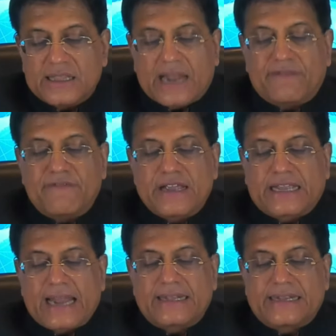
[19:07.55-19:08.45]
that we
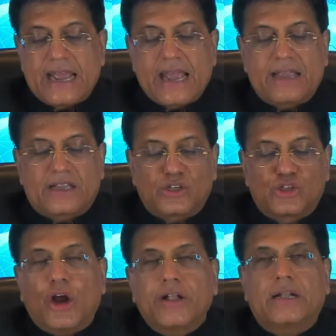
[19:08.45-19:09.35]
can take
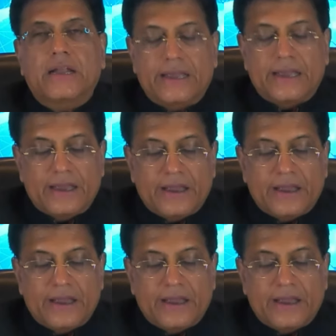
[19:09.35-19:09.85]
jointly